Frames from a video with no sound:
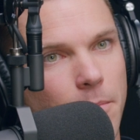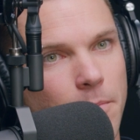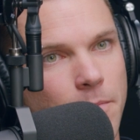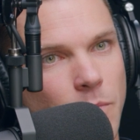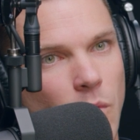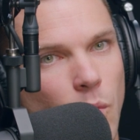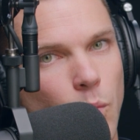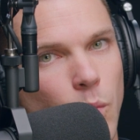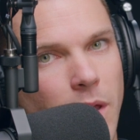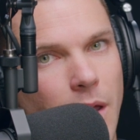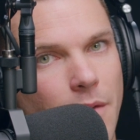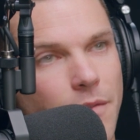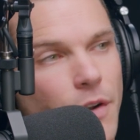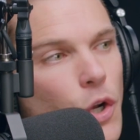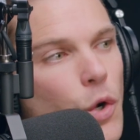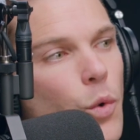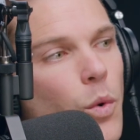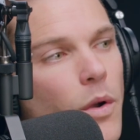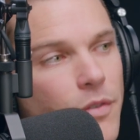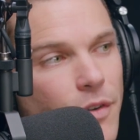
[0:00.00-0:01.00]
Um, we have
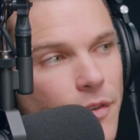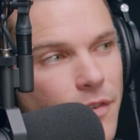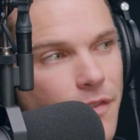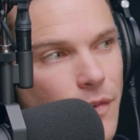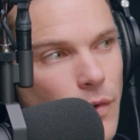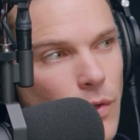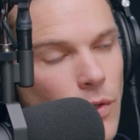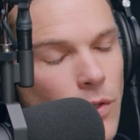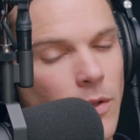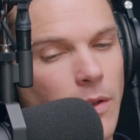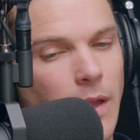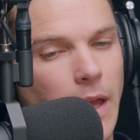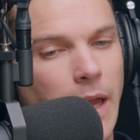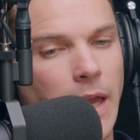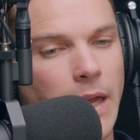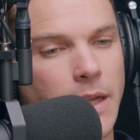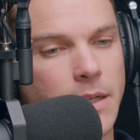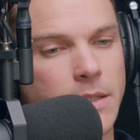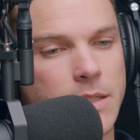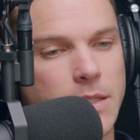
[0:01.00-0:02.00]
our quiver full,
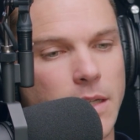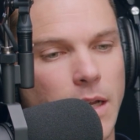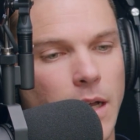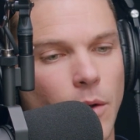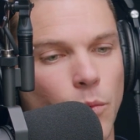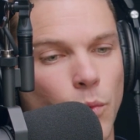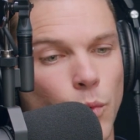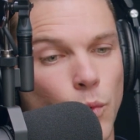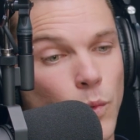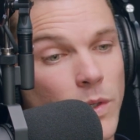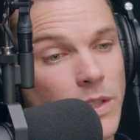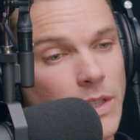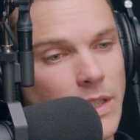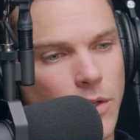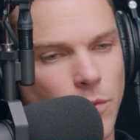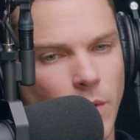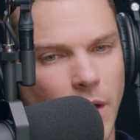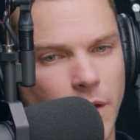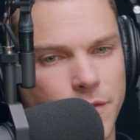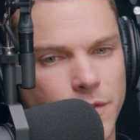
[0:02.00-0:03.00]
and uh, we're really
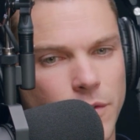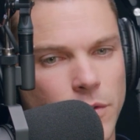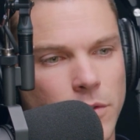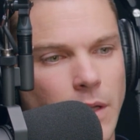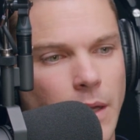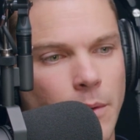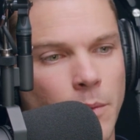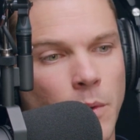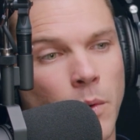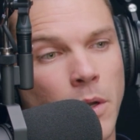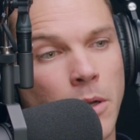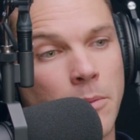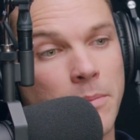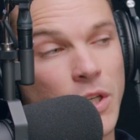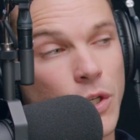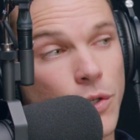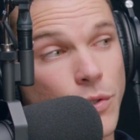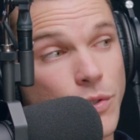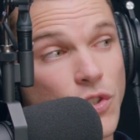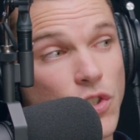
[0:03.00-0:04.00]
grateful, and we want to be
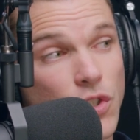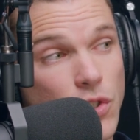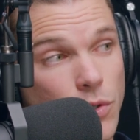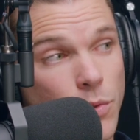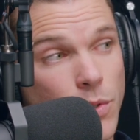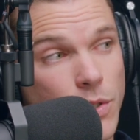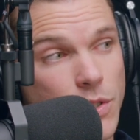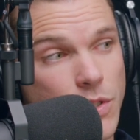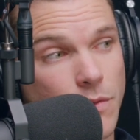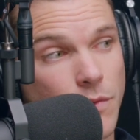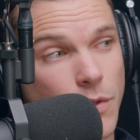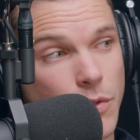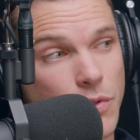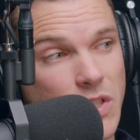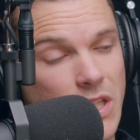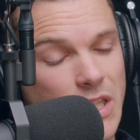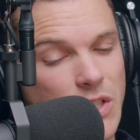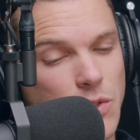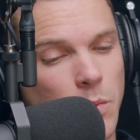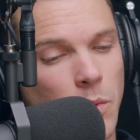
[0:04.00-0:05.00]
good stewards of
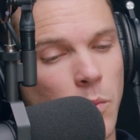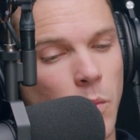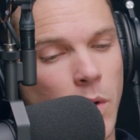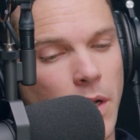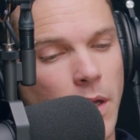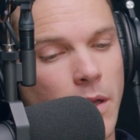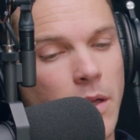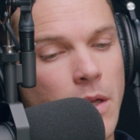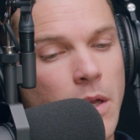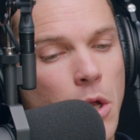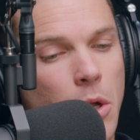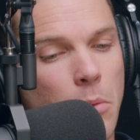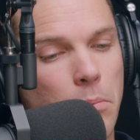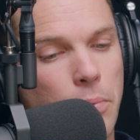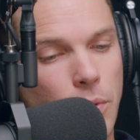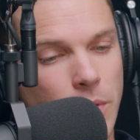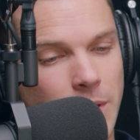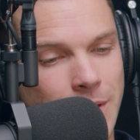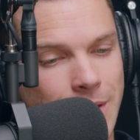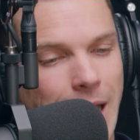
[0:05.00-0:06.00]
those kids. We want to
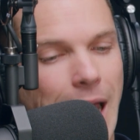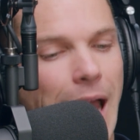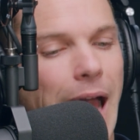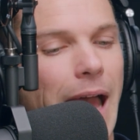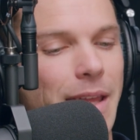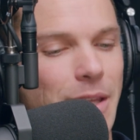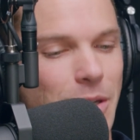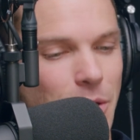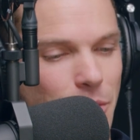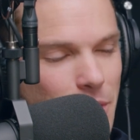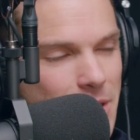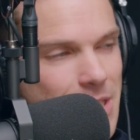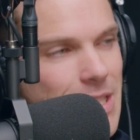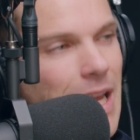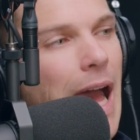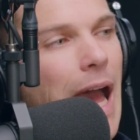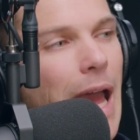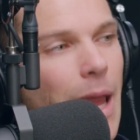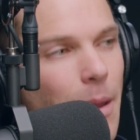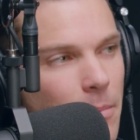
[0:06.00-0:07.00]
put in the you know the
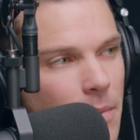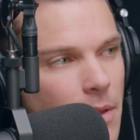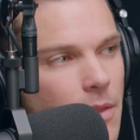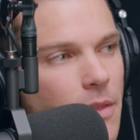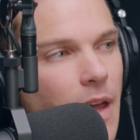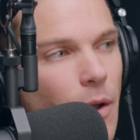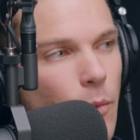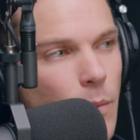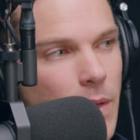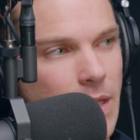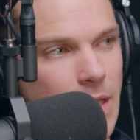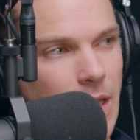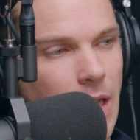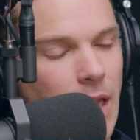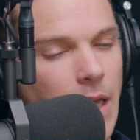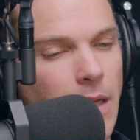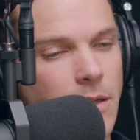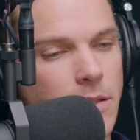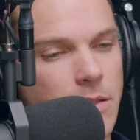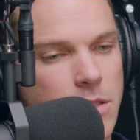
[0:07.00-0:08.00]
time that we
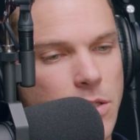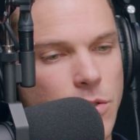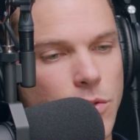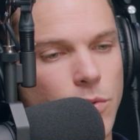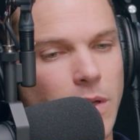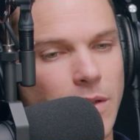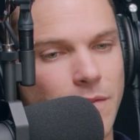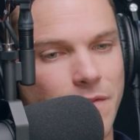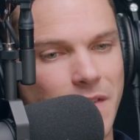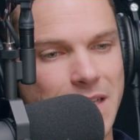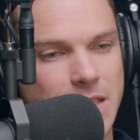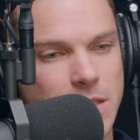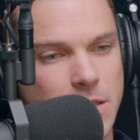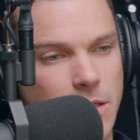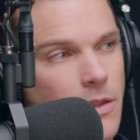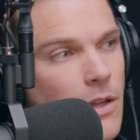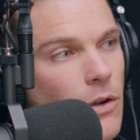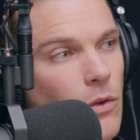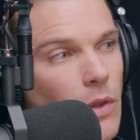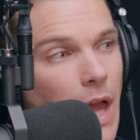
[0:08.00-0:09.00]
can to
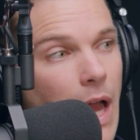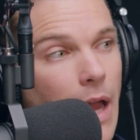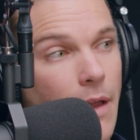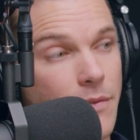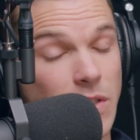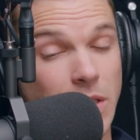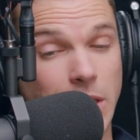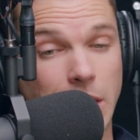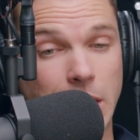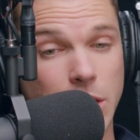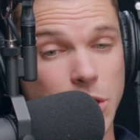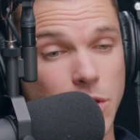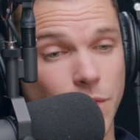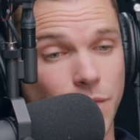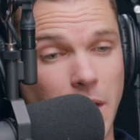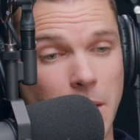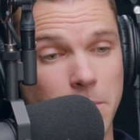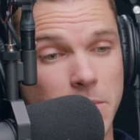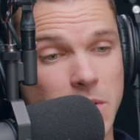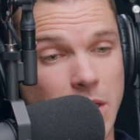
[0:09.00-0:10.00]
invest in their lives, and each
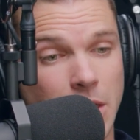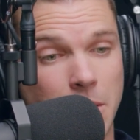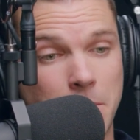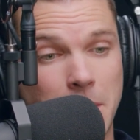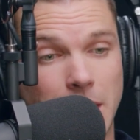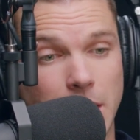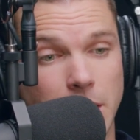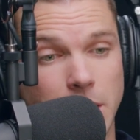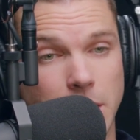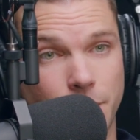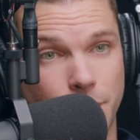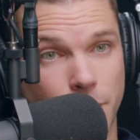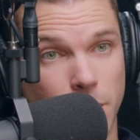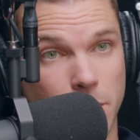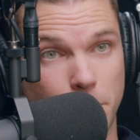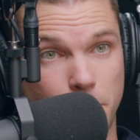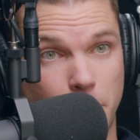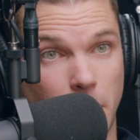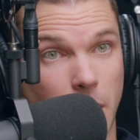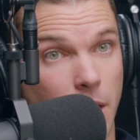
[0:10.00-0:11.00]
family is going to make a
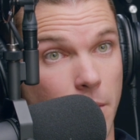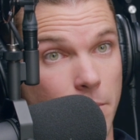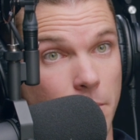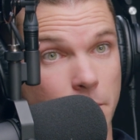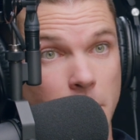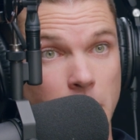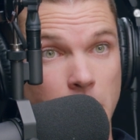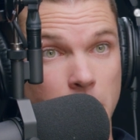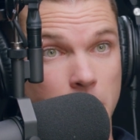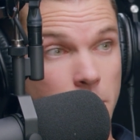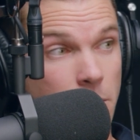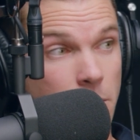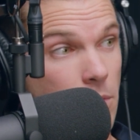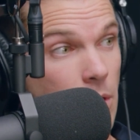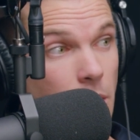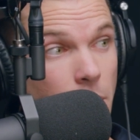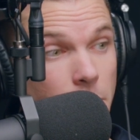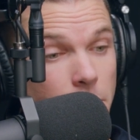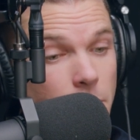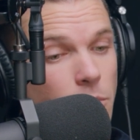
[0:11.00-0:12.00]
different. Um,
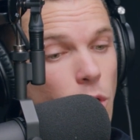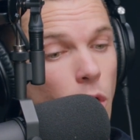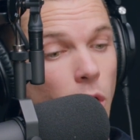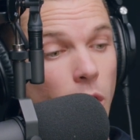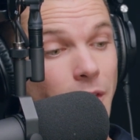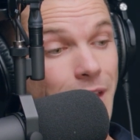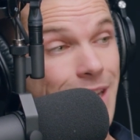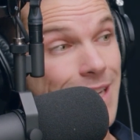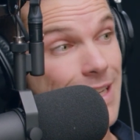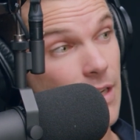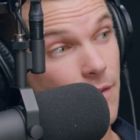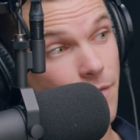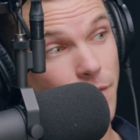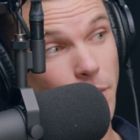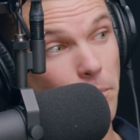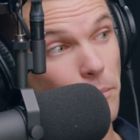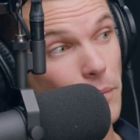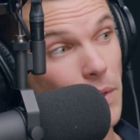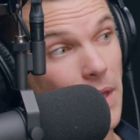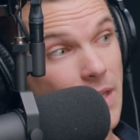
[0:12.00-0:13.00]
you know, call that a
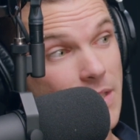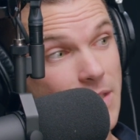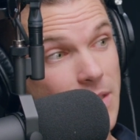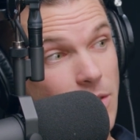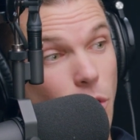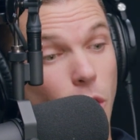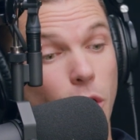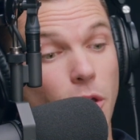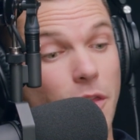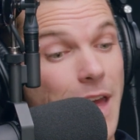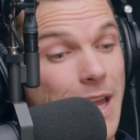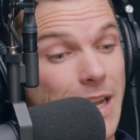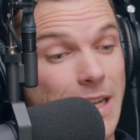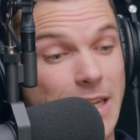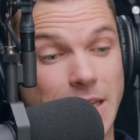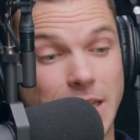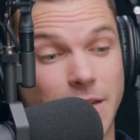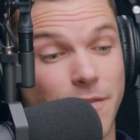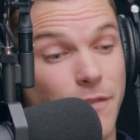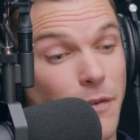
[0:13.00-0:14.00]
different place, call that
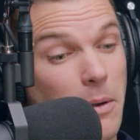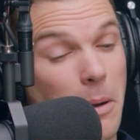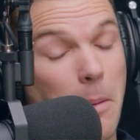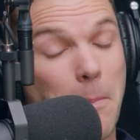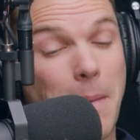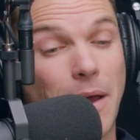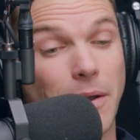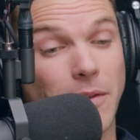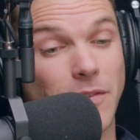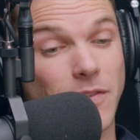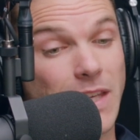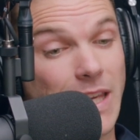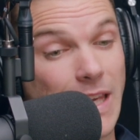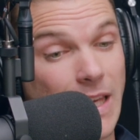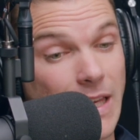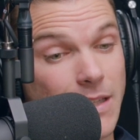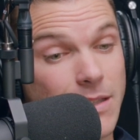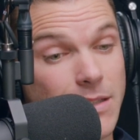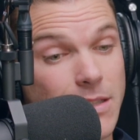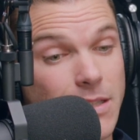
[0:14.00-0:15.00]
at a different amount of
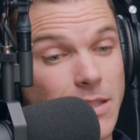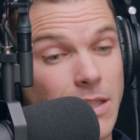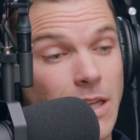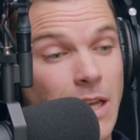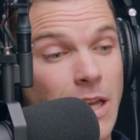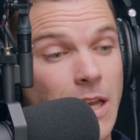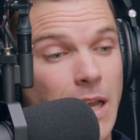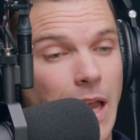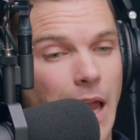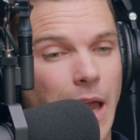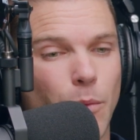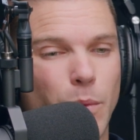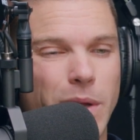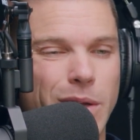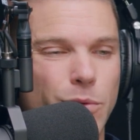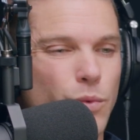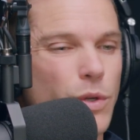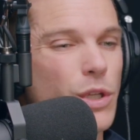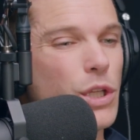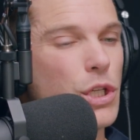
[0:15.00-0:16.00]
kids. And
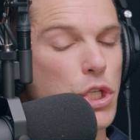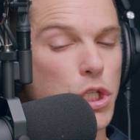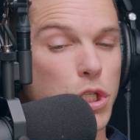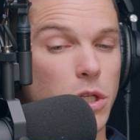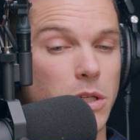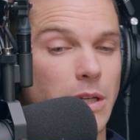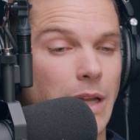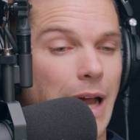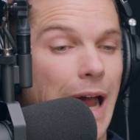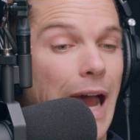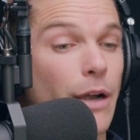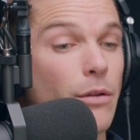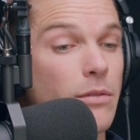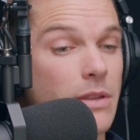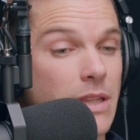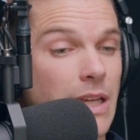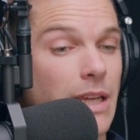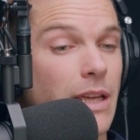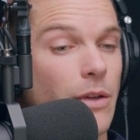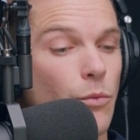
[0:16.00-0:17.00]
we really shouldn't, I
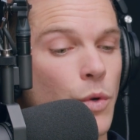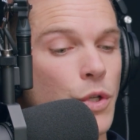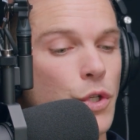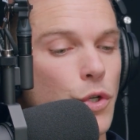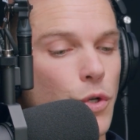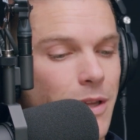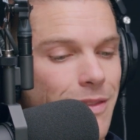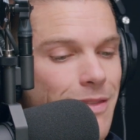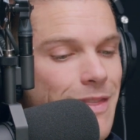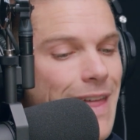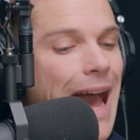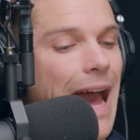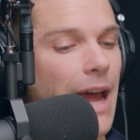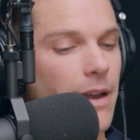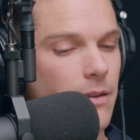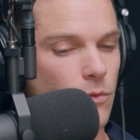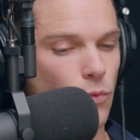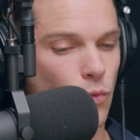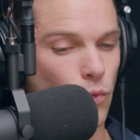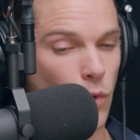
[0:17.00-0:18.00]
don't think it, when you're in
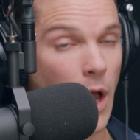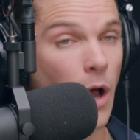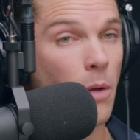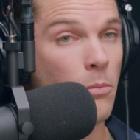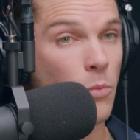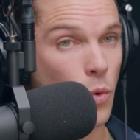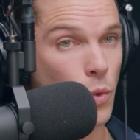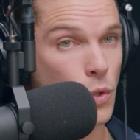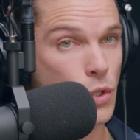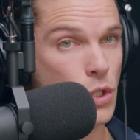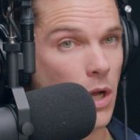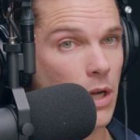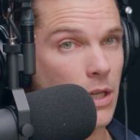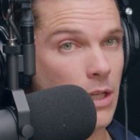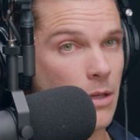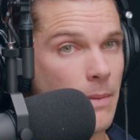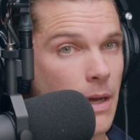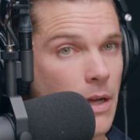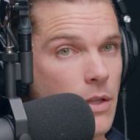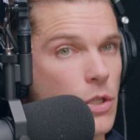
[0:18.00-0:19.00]
that realm, what we're
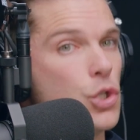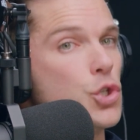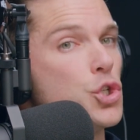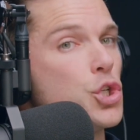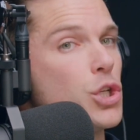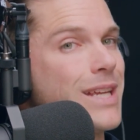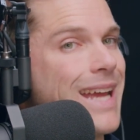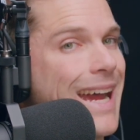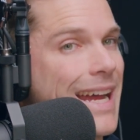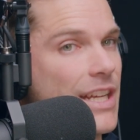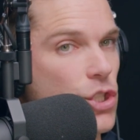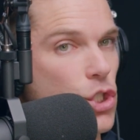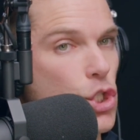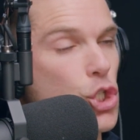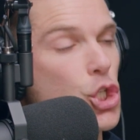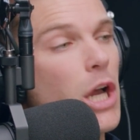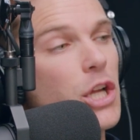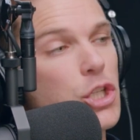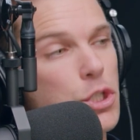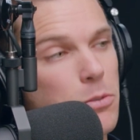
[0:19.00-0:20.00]
talking about, you should cast
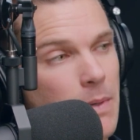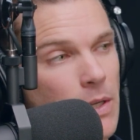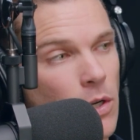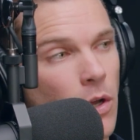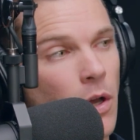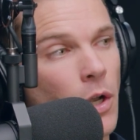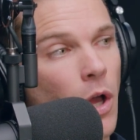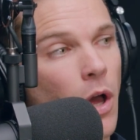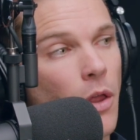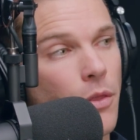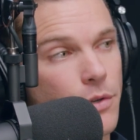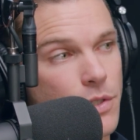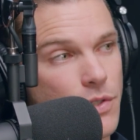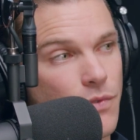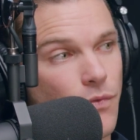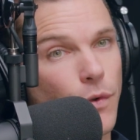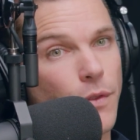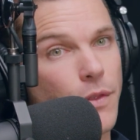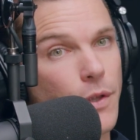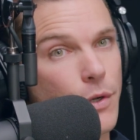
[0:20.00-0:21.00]
judgment on
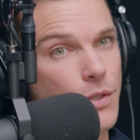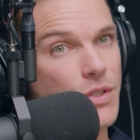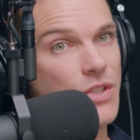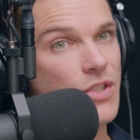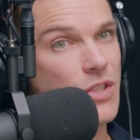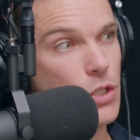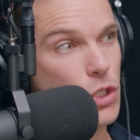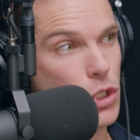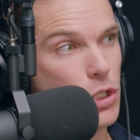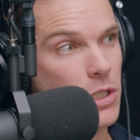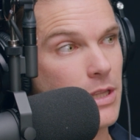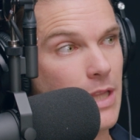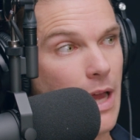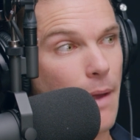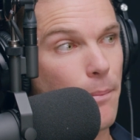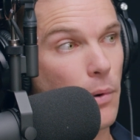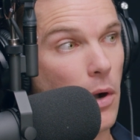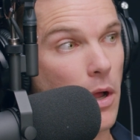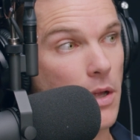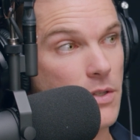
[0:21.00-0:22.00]
others for their decision in
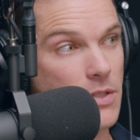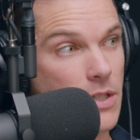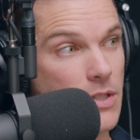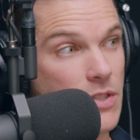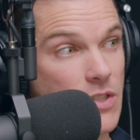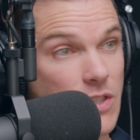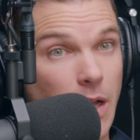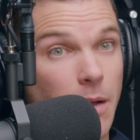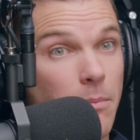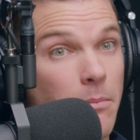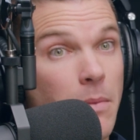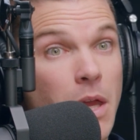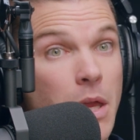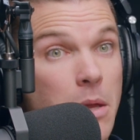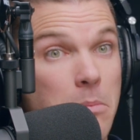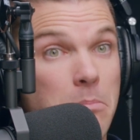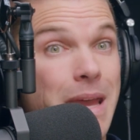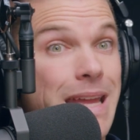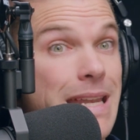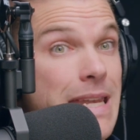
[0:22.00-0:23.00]
that process. Some
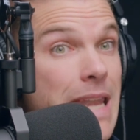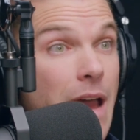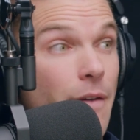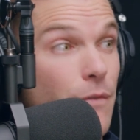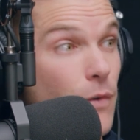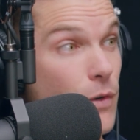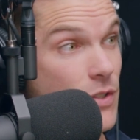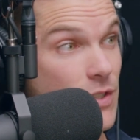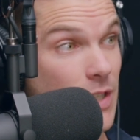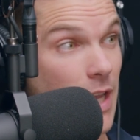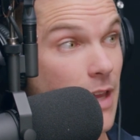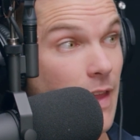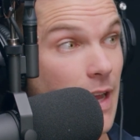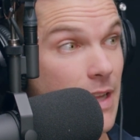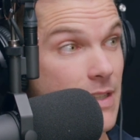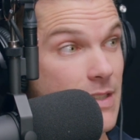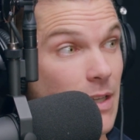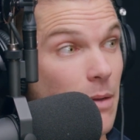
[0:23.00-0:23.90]
may never say that.